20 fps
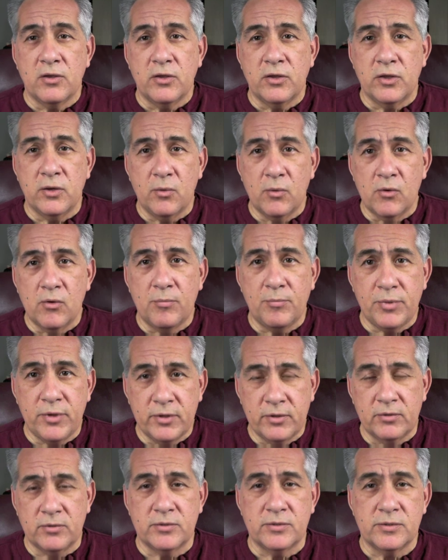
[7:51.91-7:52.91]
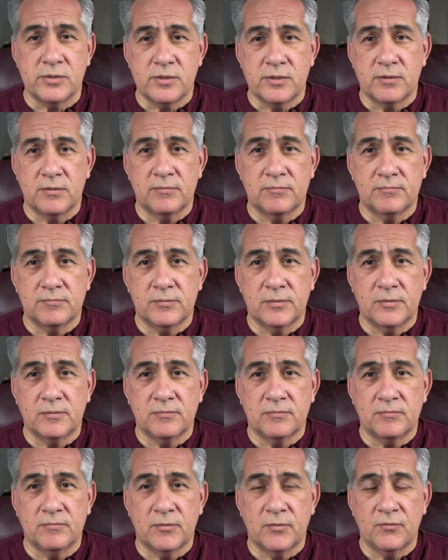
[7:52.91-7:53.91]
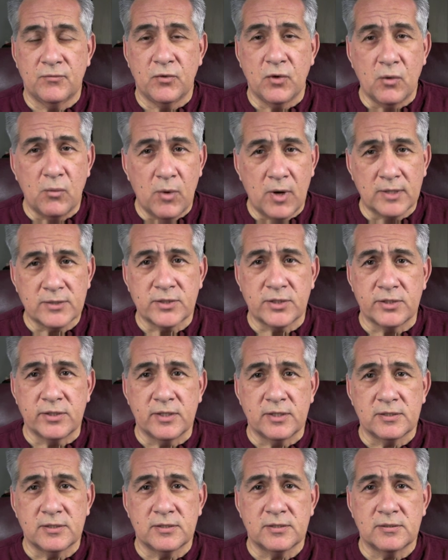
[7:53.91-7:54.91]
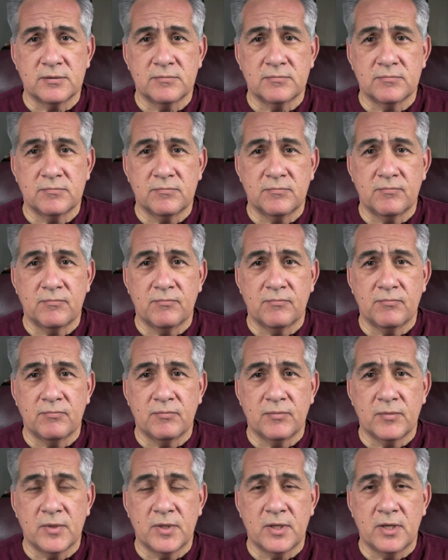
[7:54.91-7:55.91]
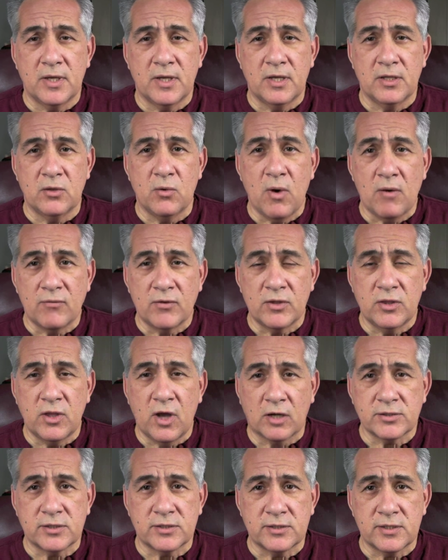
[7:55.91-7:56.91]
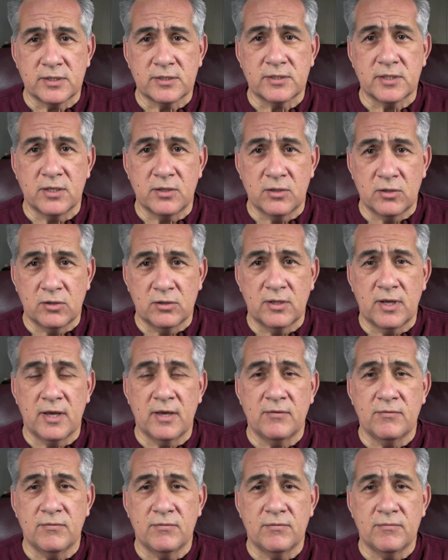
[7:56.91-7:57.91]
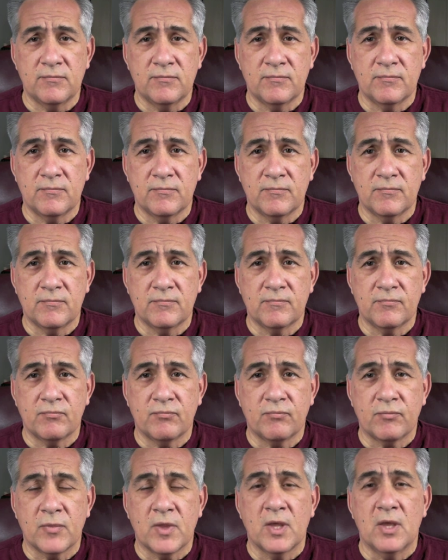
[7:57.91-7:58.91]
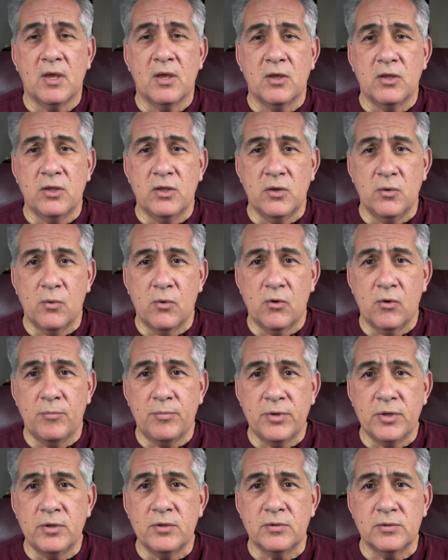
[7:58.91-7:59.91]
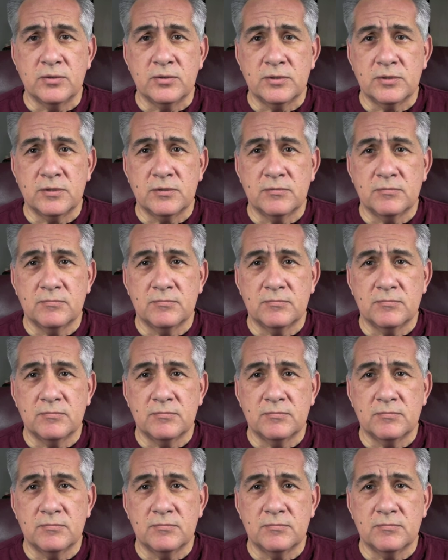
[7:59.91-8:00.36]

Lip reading: You were abused. If you're watching this and you have a narcissist in your life, you were abused.